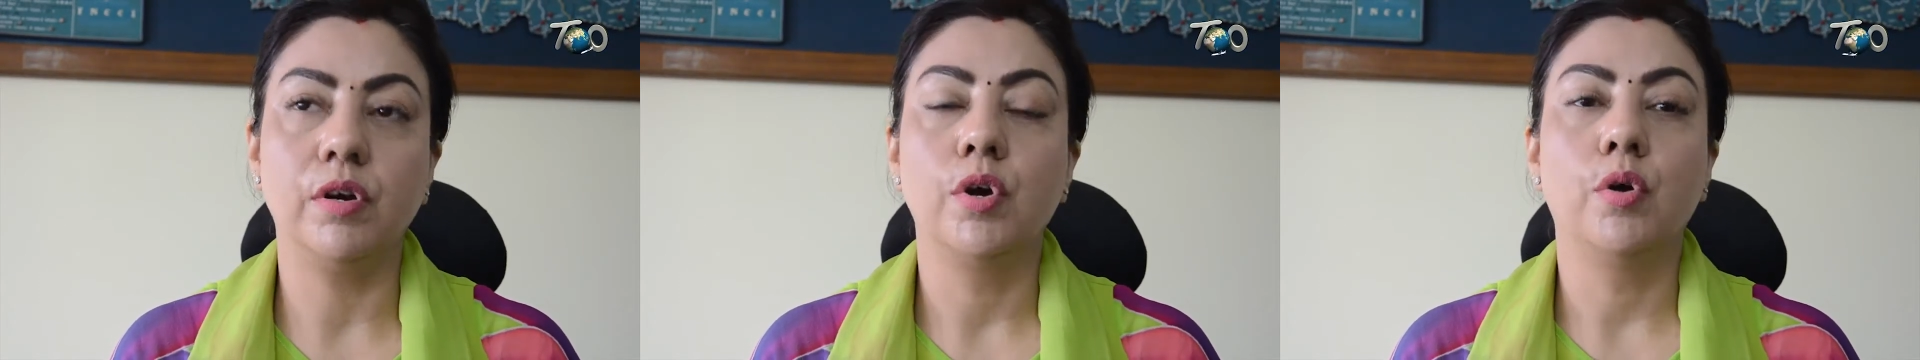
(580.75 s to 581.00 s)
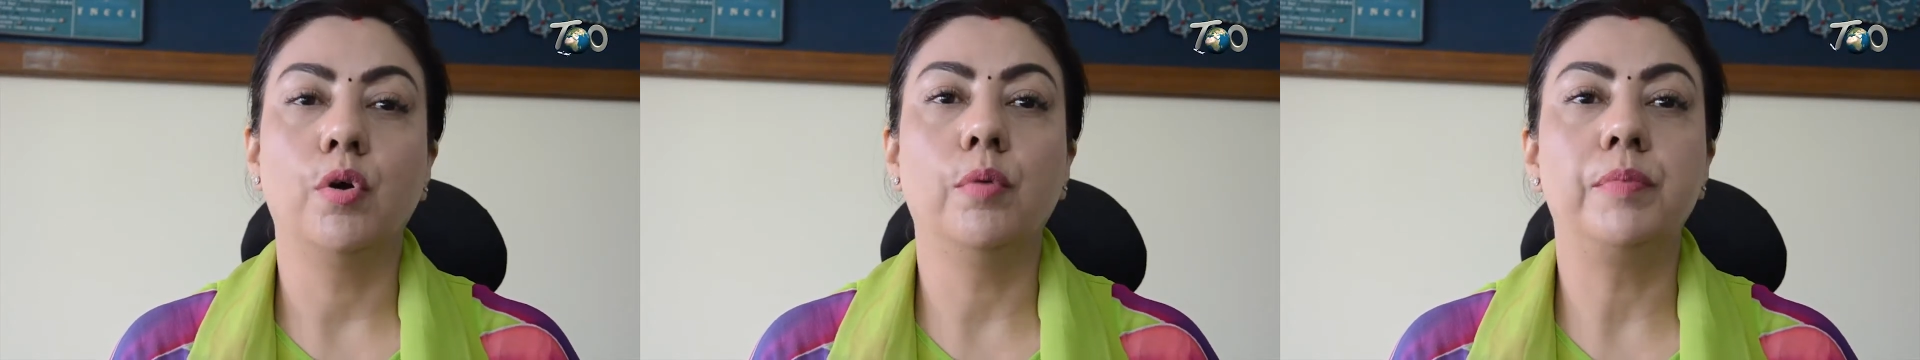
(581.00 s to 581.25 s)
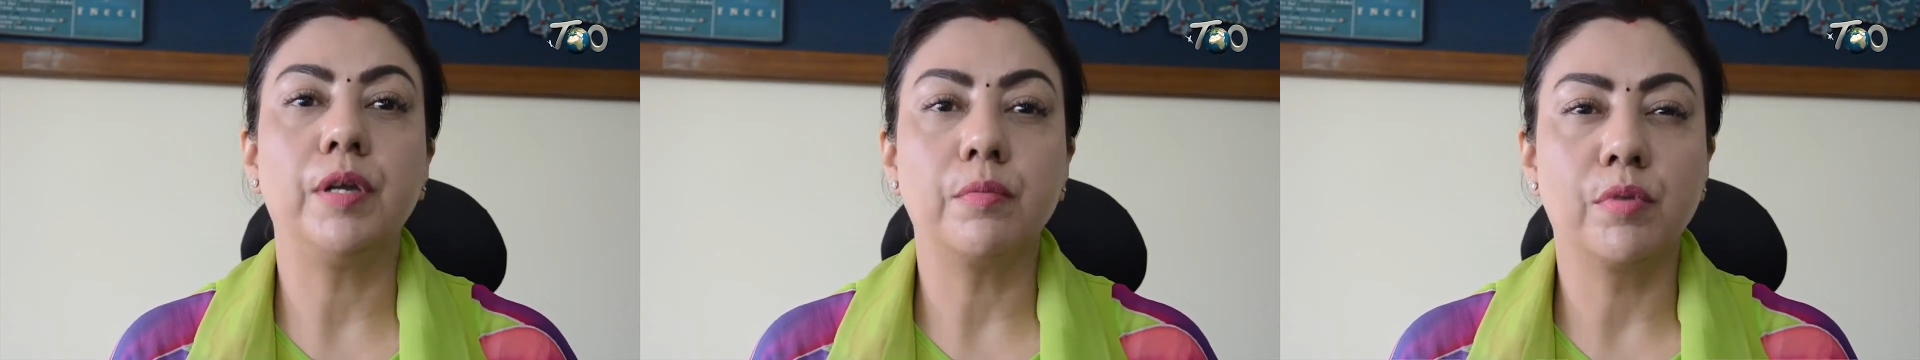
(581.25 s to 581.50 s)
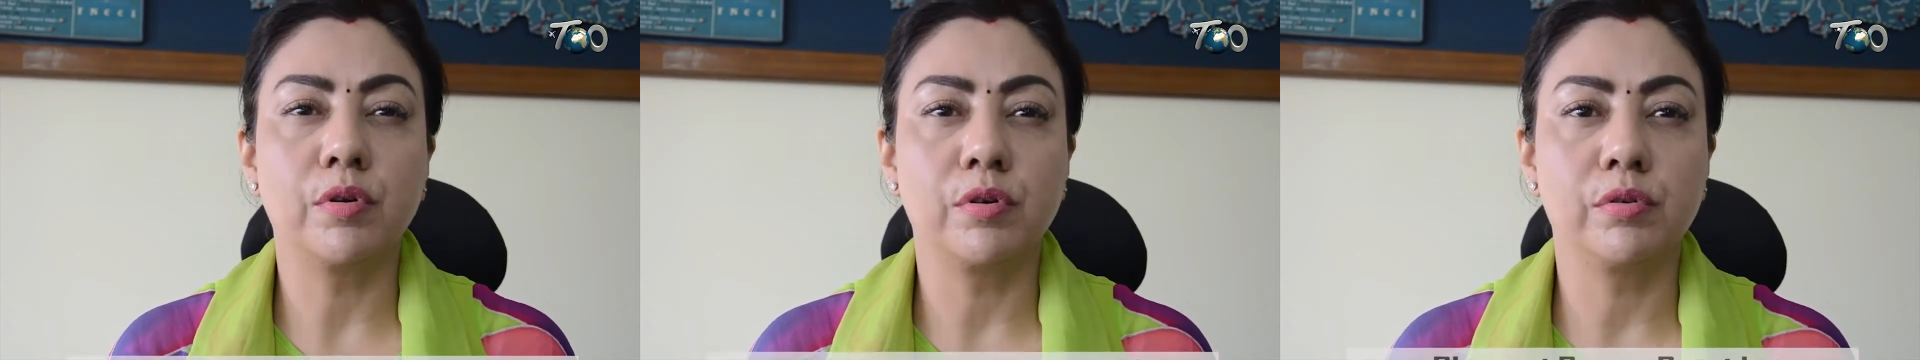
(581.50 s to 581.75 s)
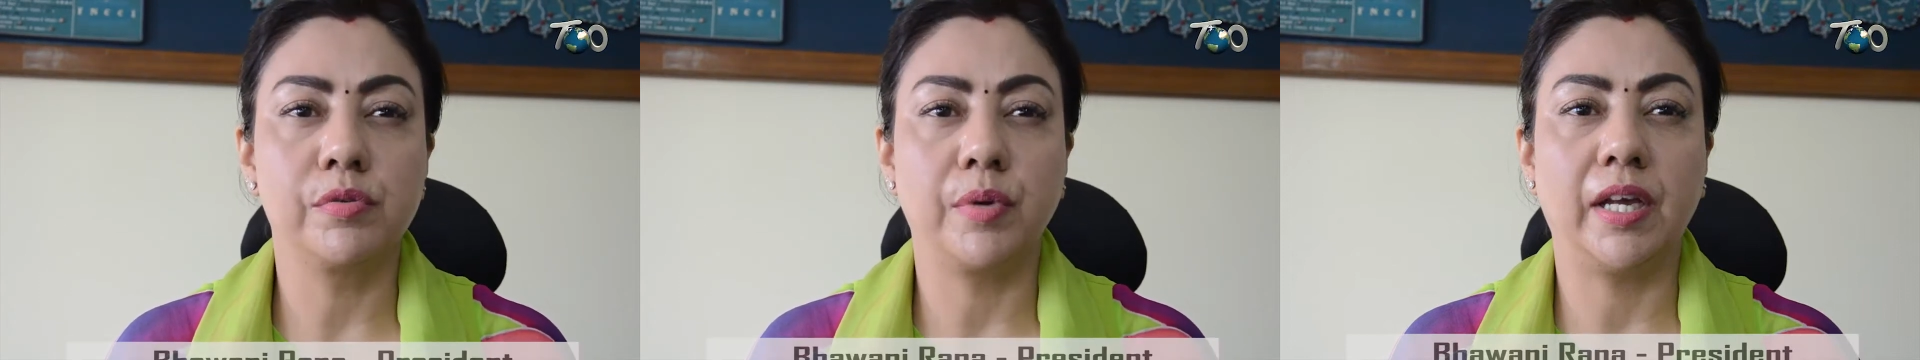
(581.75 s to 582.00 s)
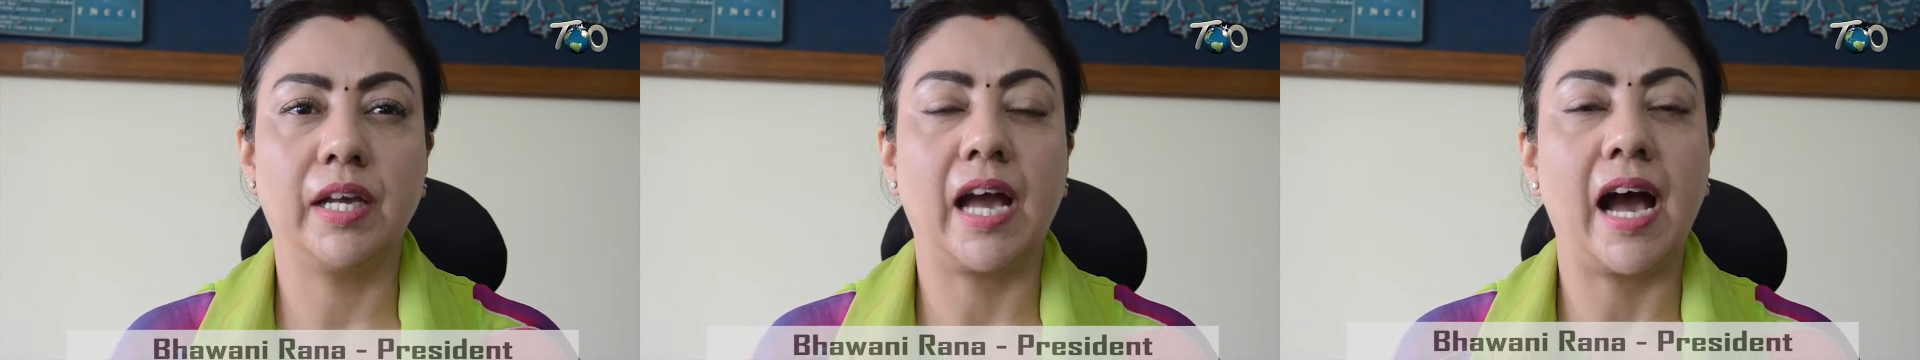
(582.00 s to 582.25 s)
opening more
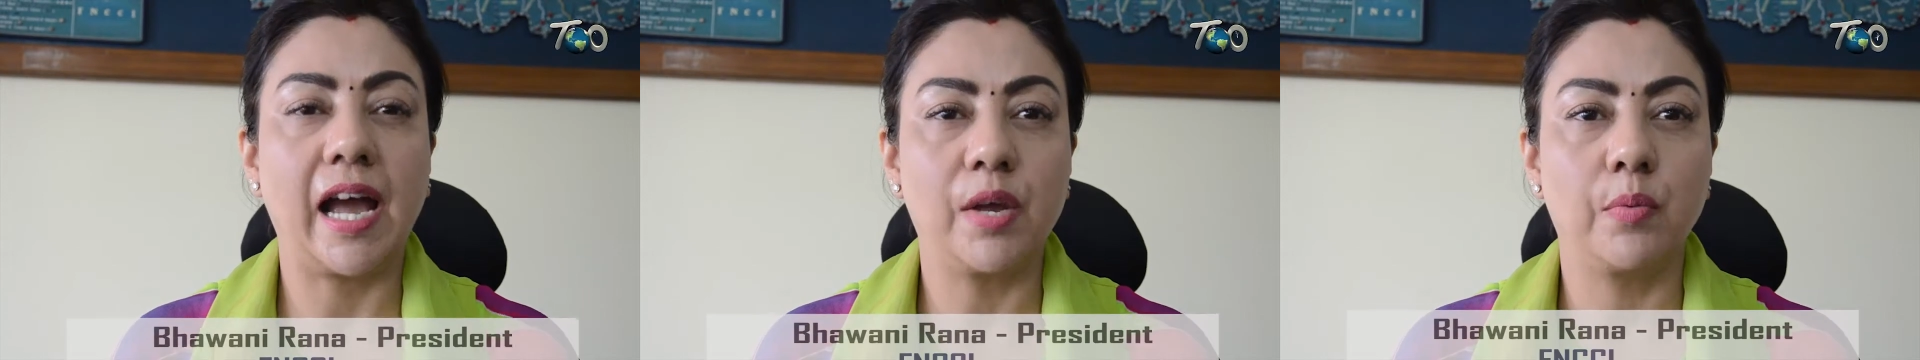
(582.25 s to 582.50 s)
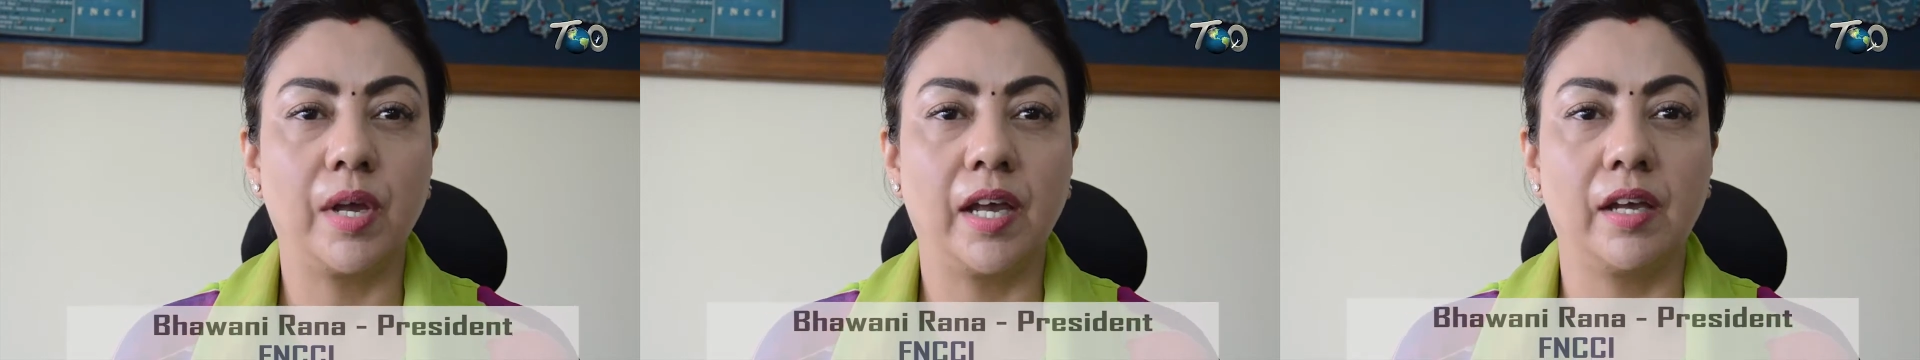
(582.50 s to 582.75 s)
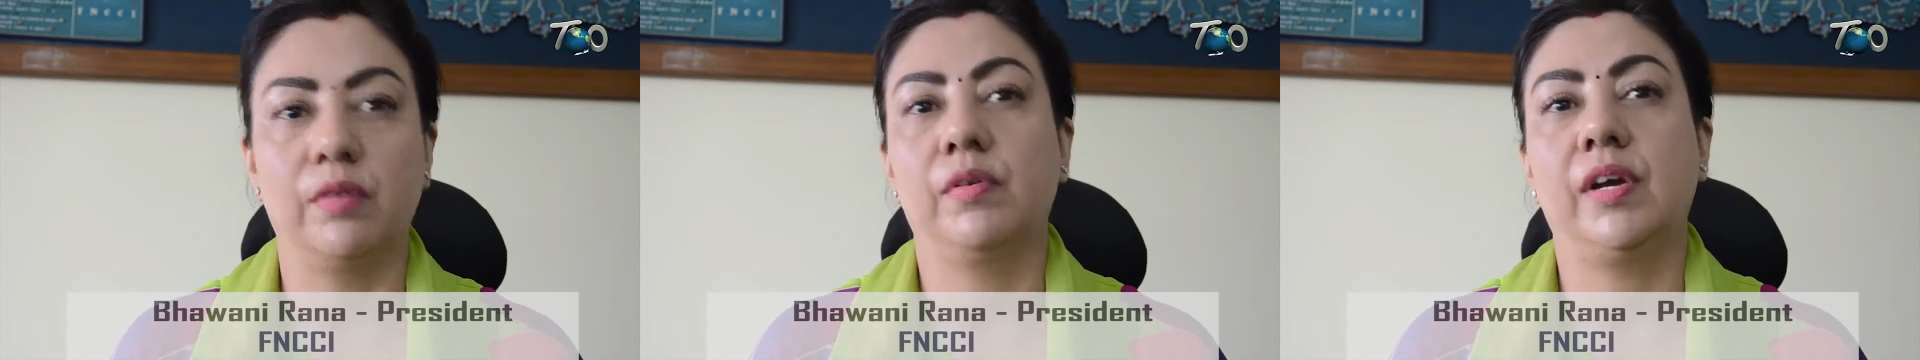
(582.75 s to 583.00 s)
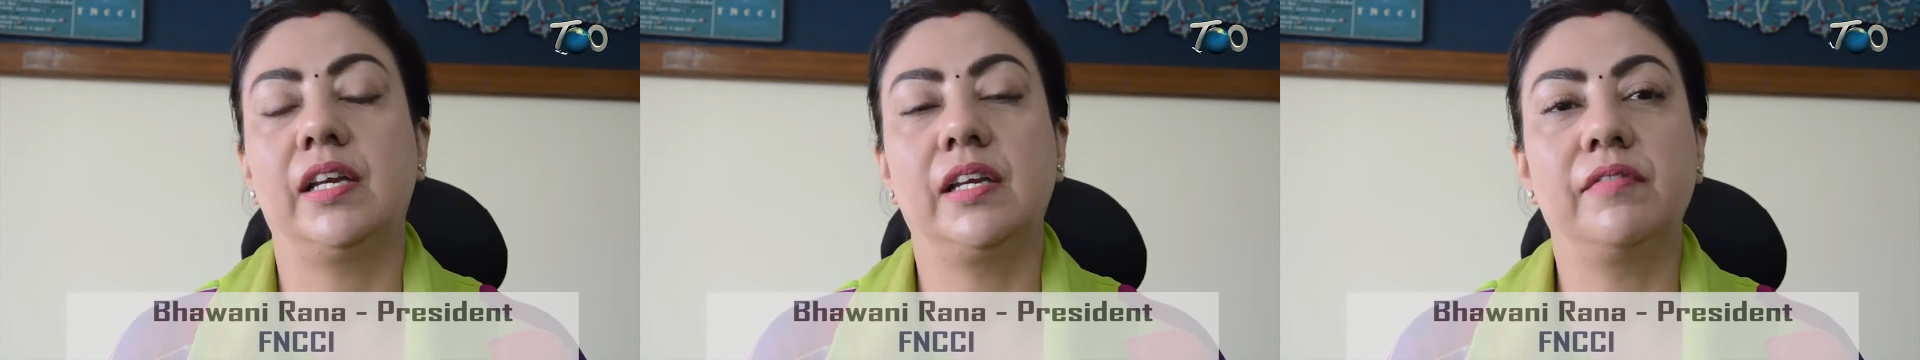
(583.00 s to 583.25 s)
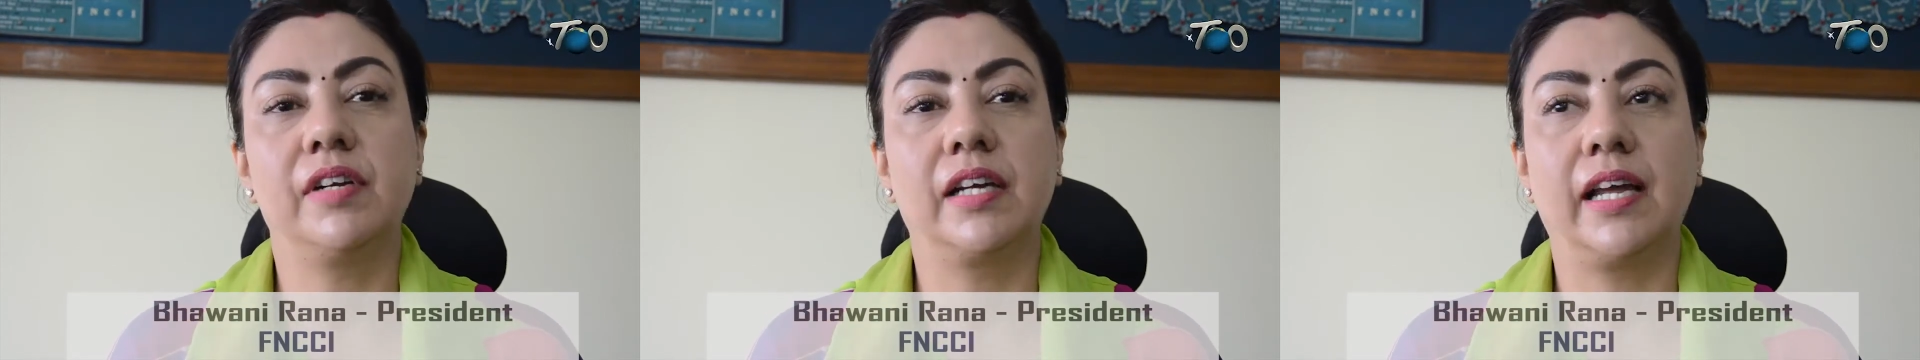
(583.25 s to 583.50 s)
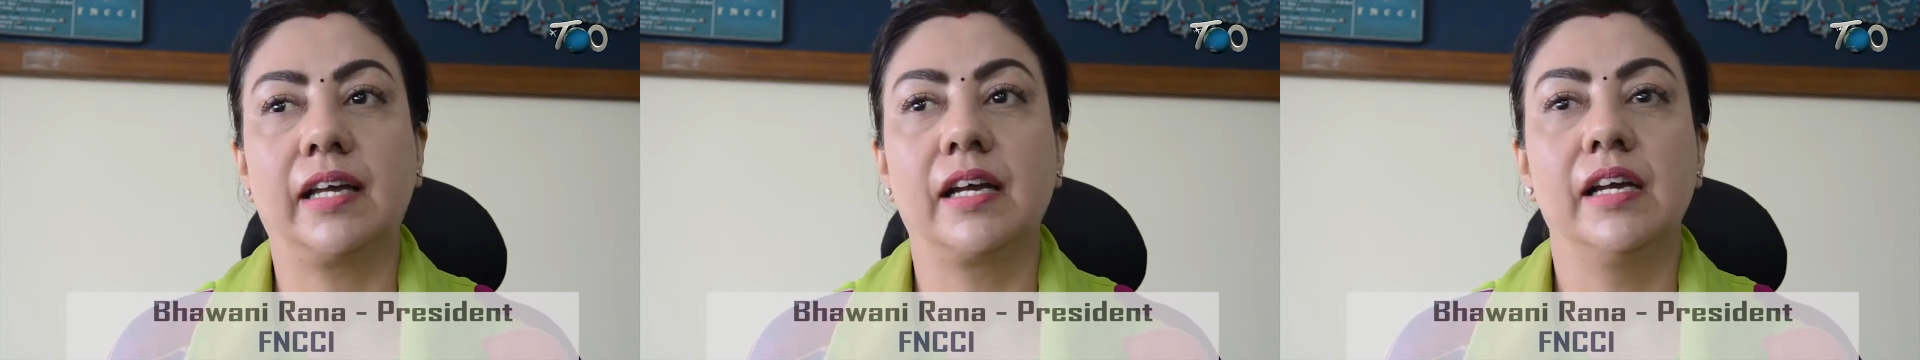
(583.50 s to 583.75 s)
roadway, highway, and even
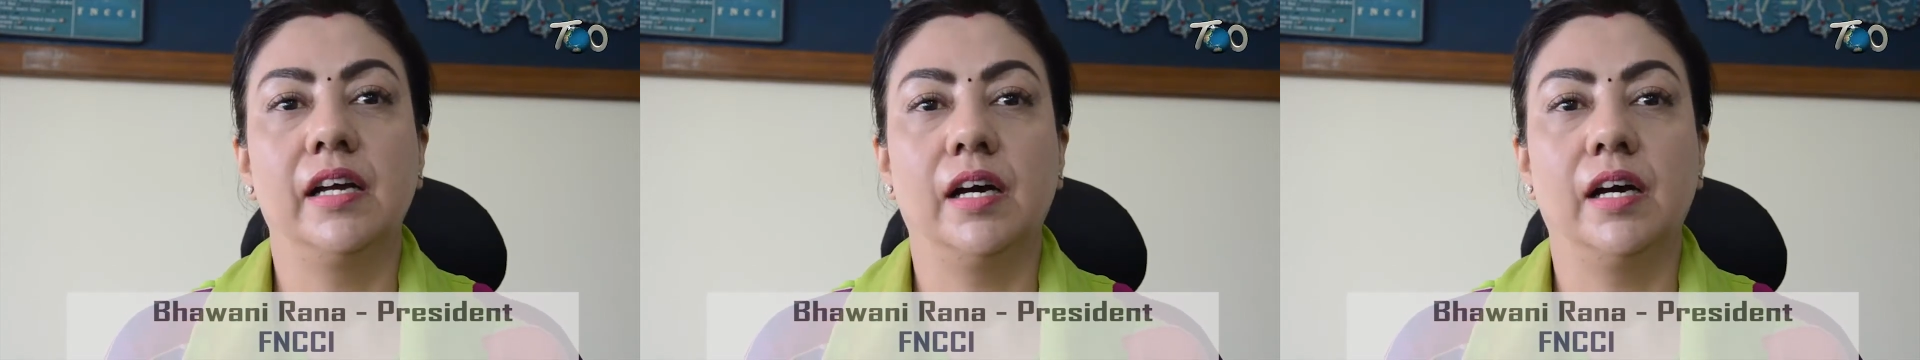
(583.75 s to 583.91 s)
like